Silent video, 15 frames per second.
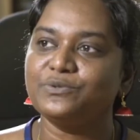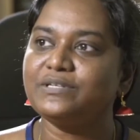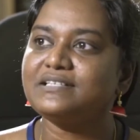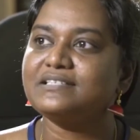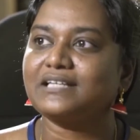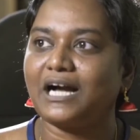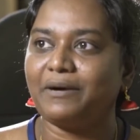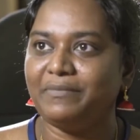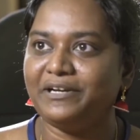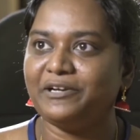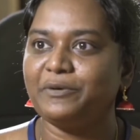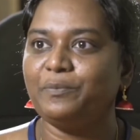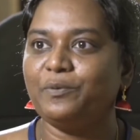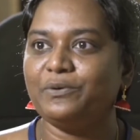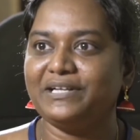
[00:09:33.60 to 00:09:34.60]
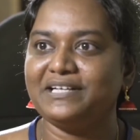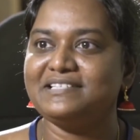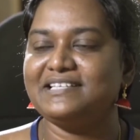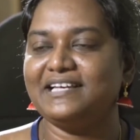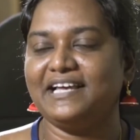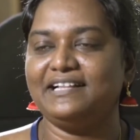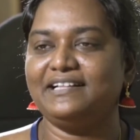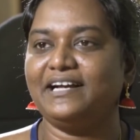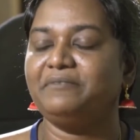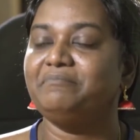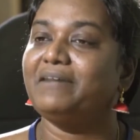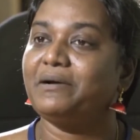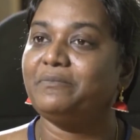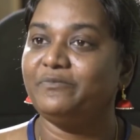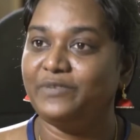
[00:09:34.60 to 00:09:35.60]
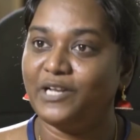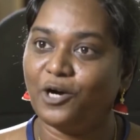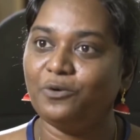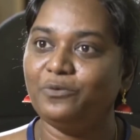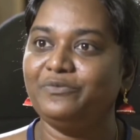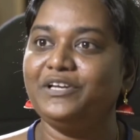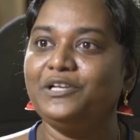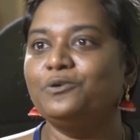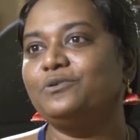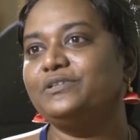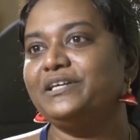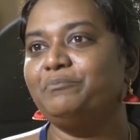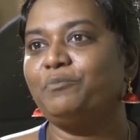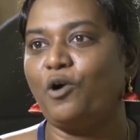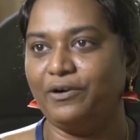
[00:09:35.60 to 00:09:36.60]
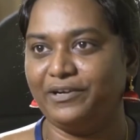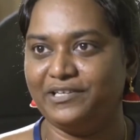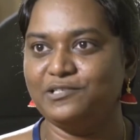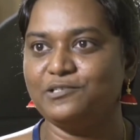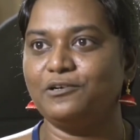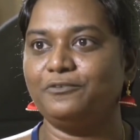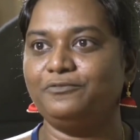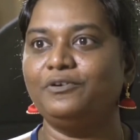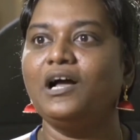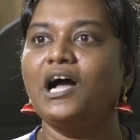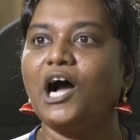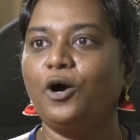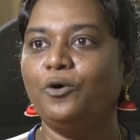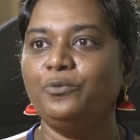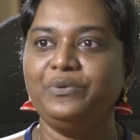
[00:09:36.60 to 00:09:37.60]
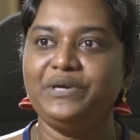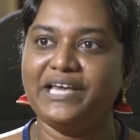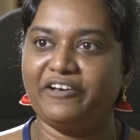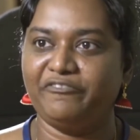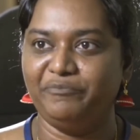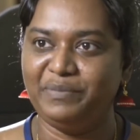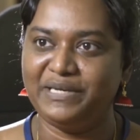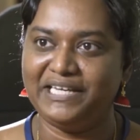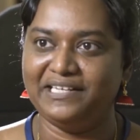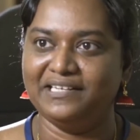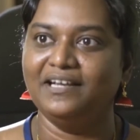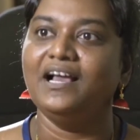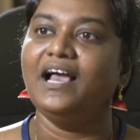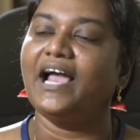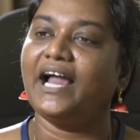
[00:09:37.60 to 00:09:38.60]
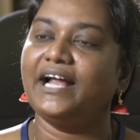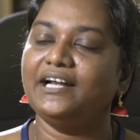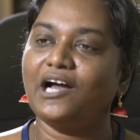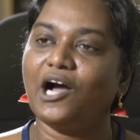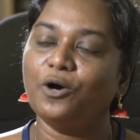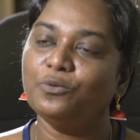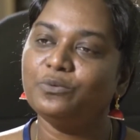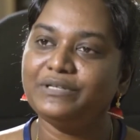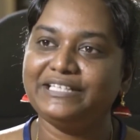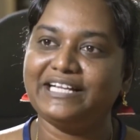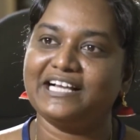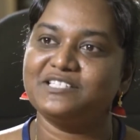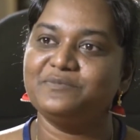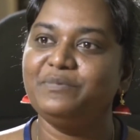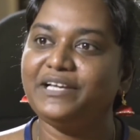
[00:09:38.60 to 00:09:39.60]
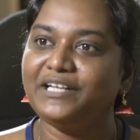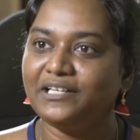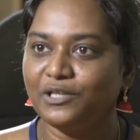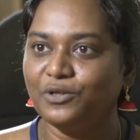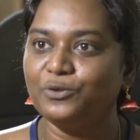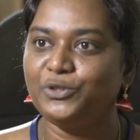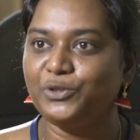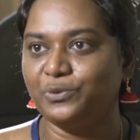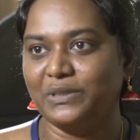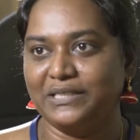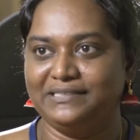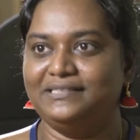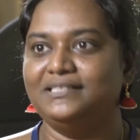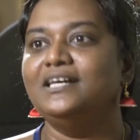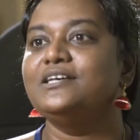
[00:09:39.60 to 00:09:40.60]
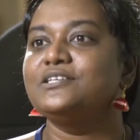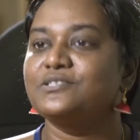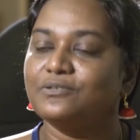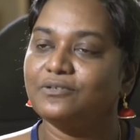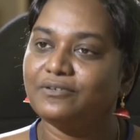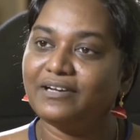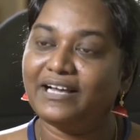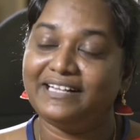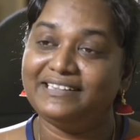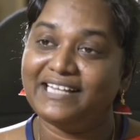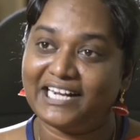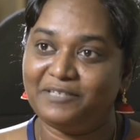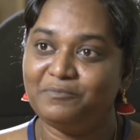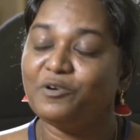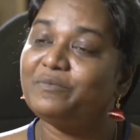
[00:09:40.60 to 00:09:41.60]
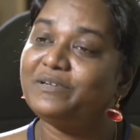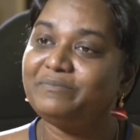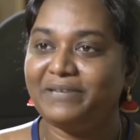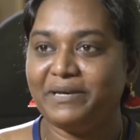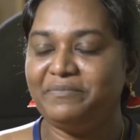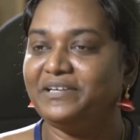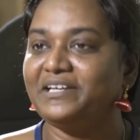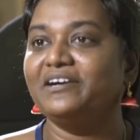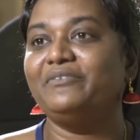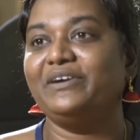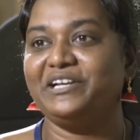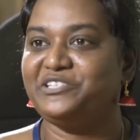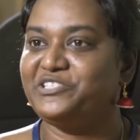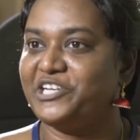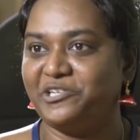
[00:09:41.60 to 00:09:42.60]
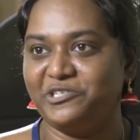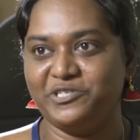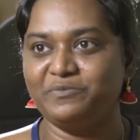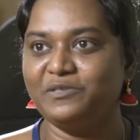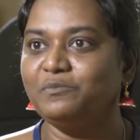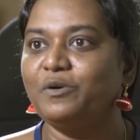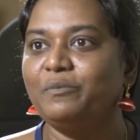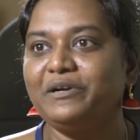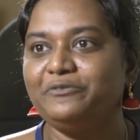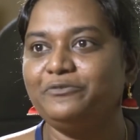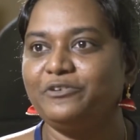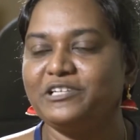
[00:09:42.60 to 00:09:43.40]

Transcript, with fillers: Students come and report and say that, ma'am, now we know the importance of how we have been and how it has been good to us. So, and that moment may be a very cherishable moment